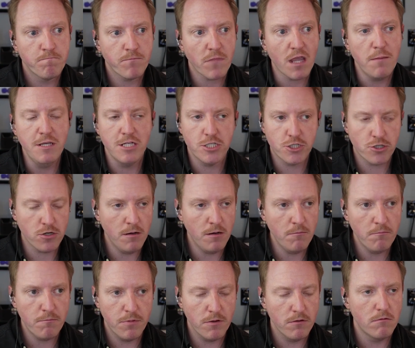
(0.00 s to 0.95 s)
mean,
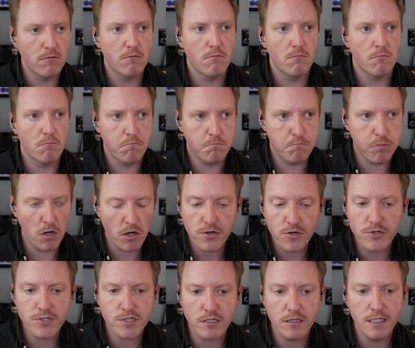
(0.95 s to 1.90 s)
Trump
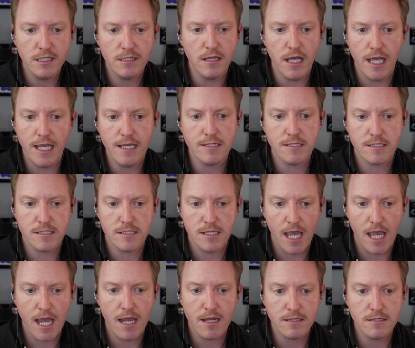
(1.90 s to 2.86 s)
personally likes
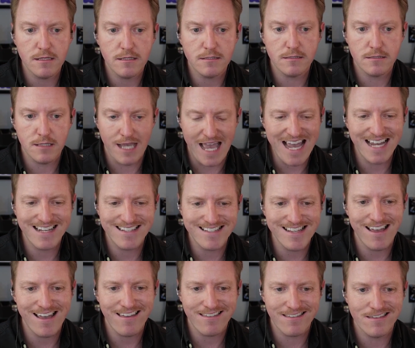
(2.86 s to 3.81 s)

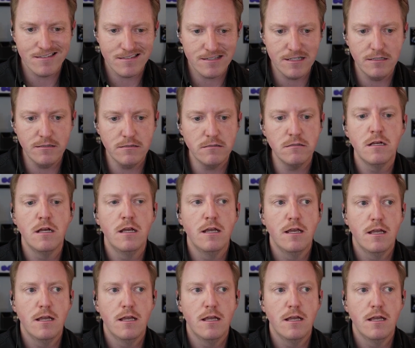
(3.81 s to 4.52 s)
Hegseth still.